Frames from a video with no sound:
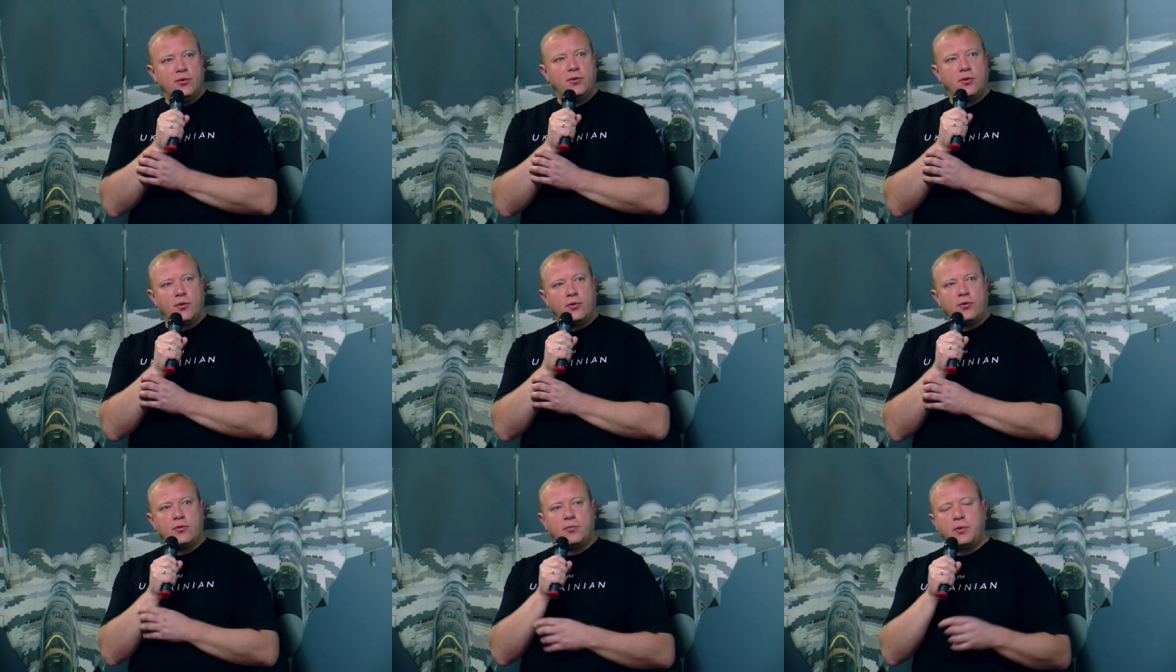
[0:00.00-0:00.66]

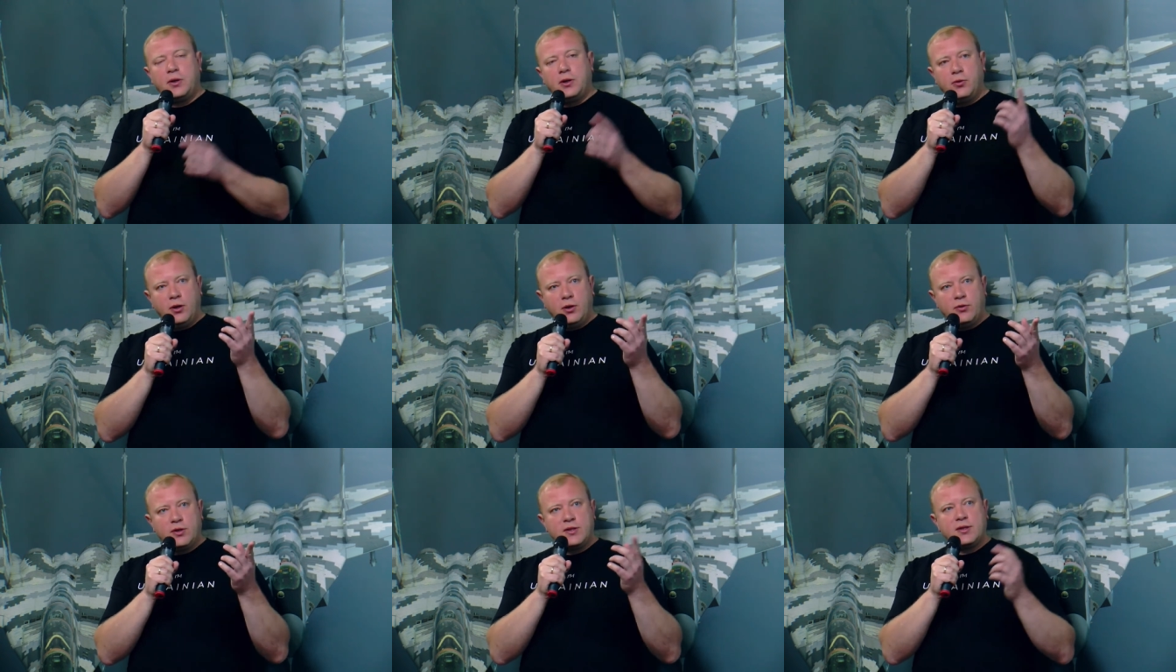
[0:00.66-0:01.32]
My
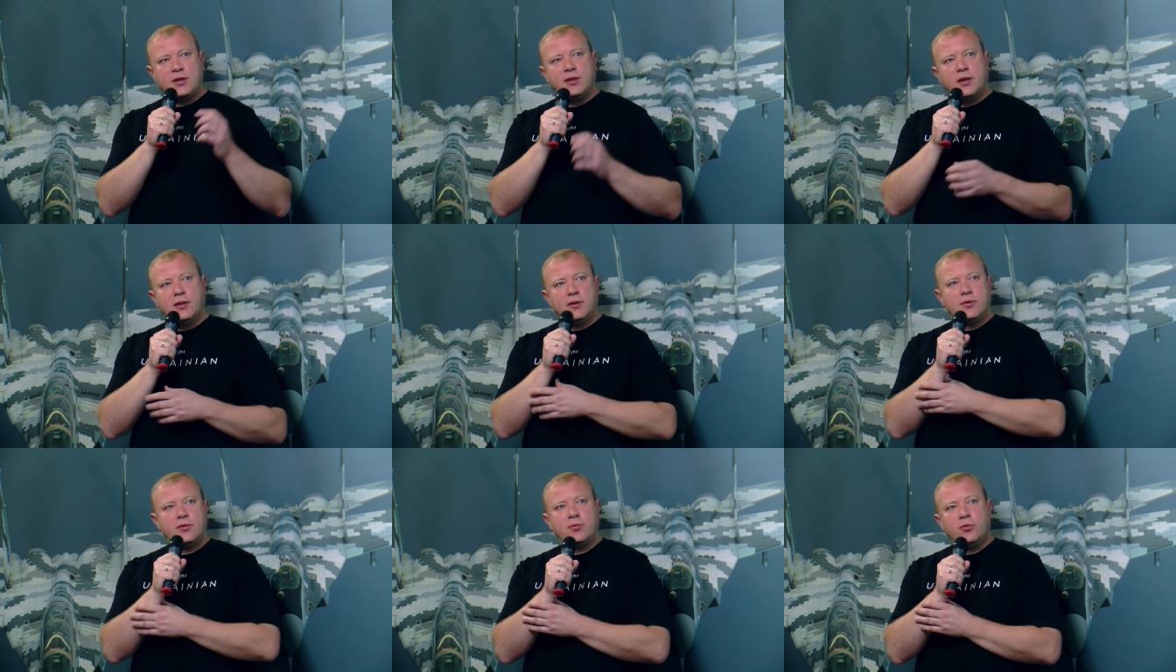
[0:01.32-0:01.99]
question will
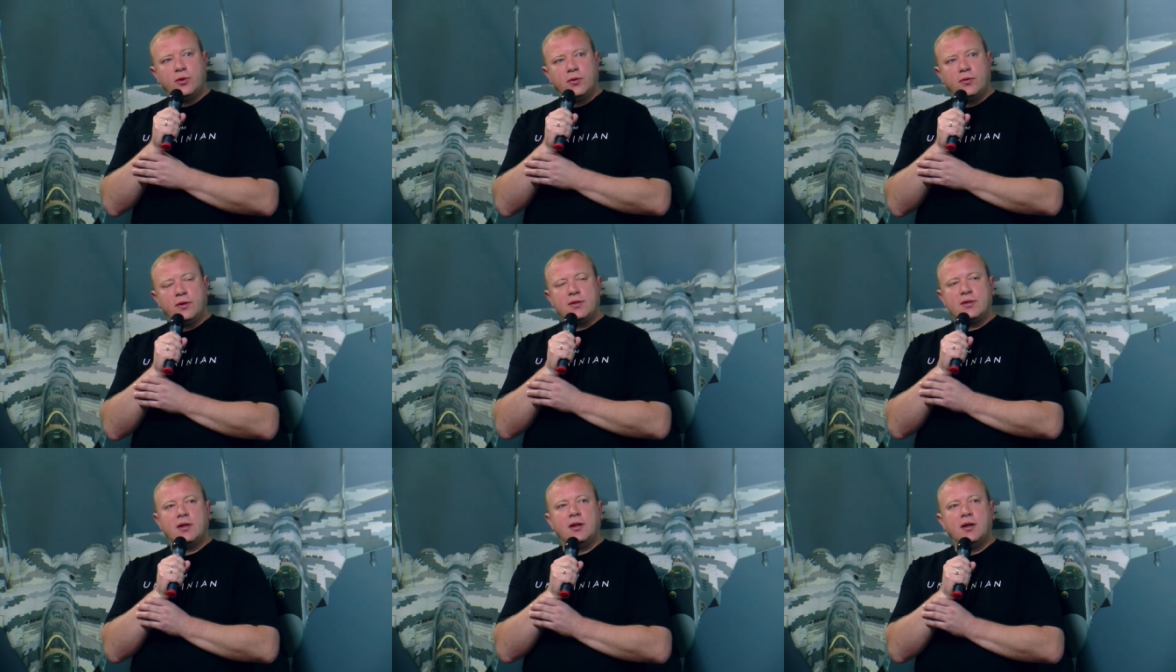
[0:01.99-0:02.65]
be about the
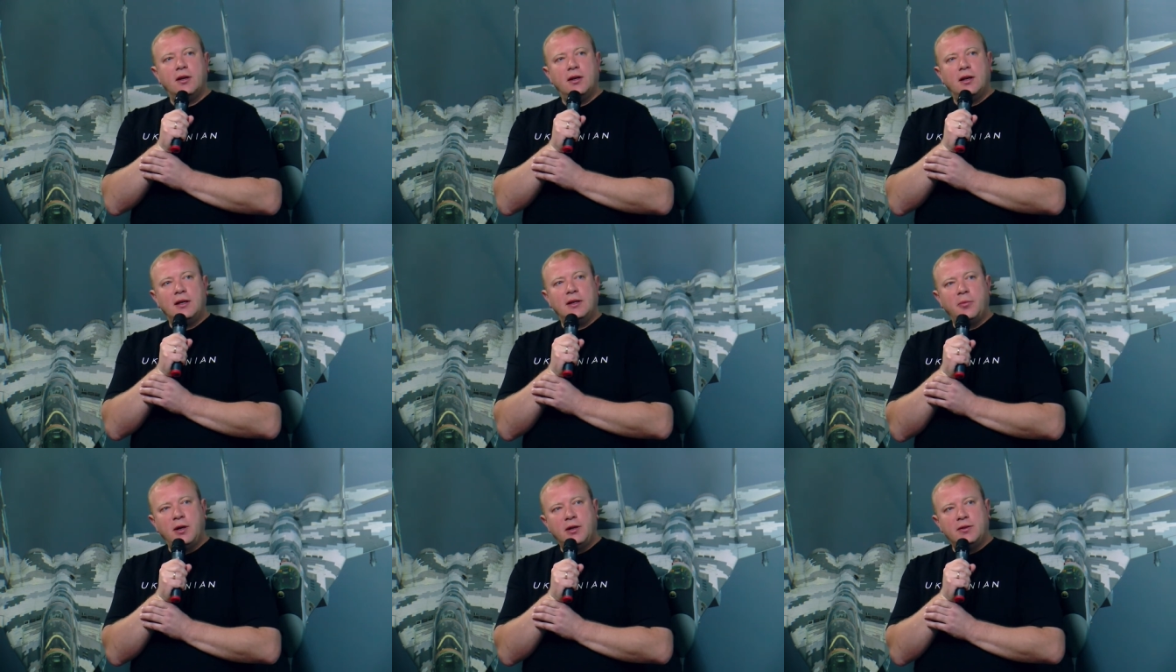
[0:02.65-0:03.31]

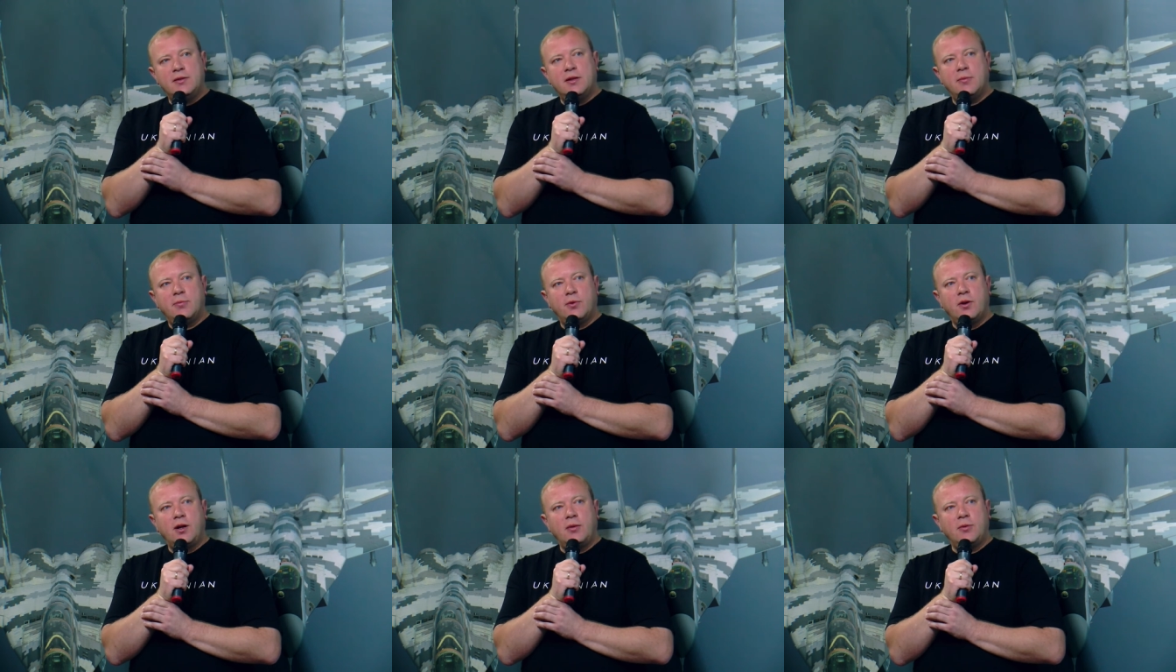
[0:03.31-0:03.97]
peculiarity of
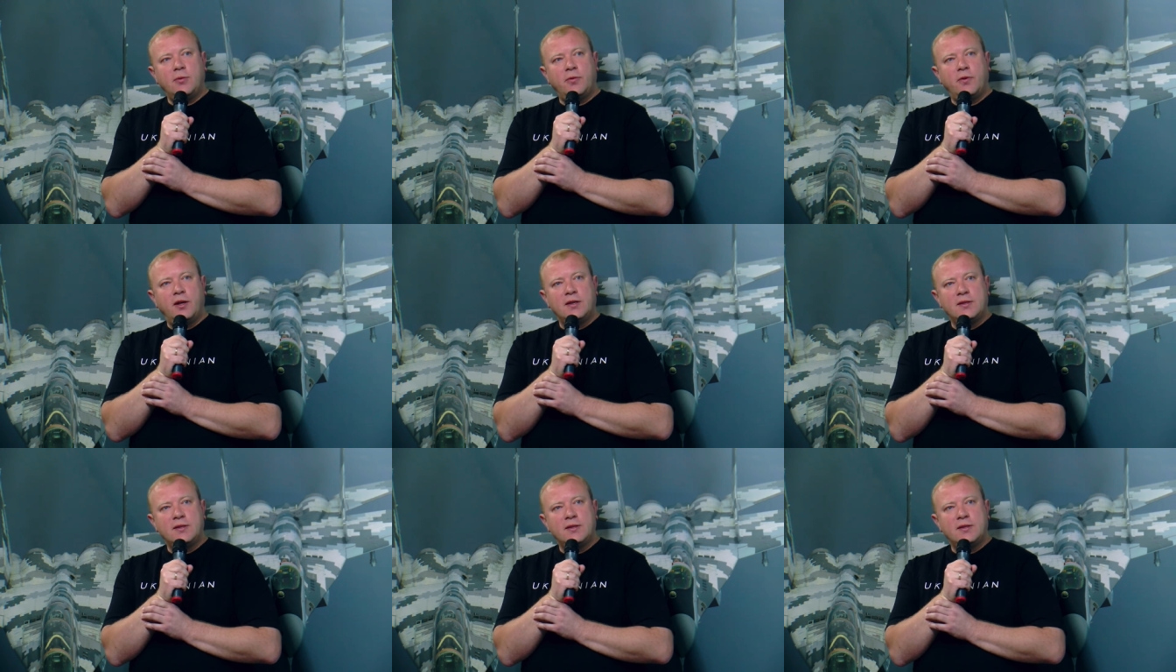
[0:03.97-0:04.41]
2022.